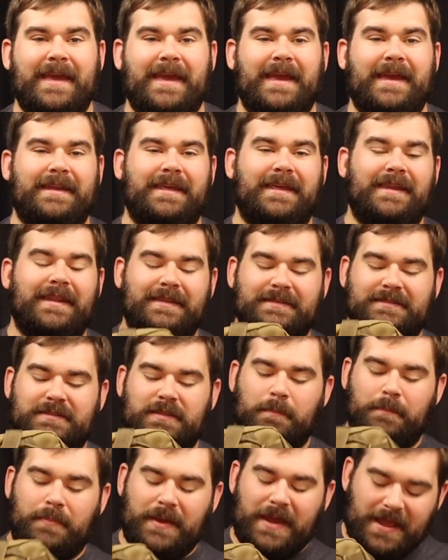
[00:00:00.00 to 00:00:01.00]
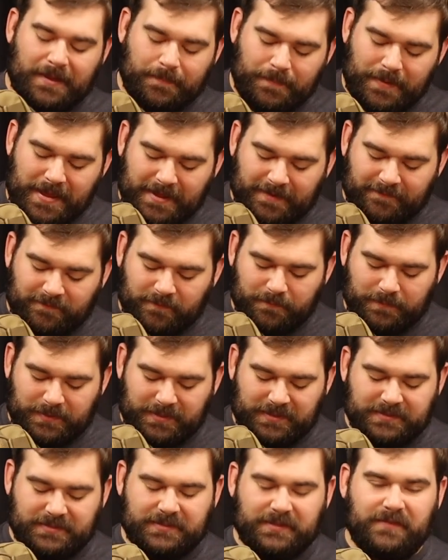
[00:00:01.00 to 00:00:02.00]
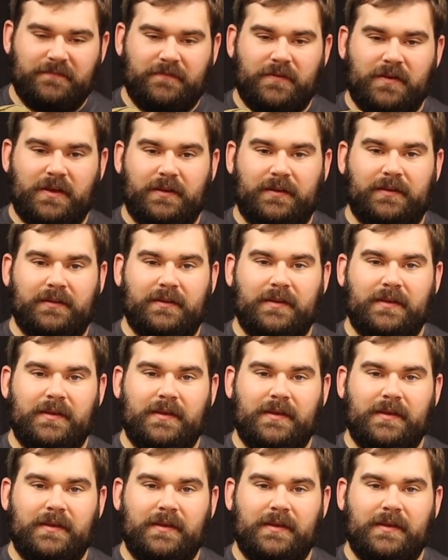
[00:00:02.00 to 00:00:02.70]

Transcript: and it is the backpack from PC Fun.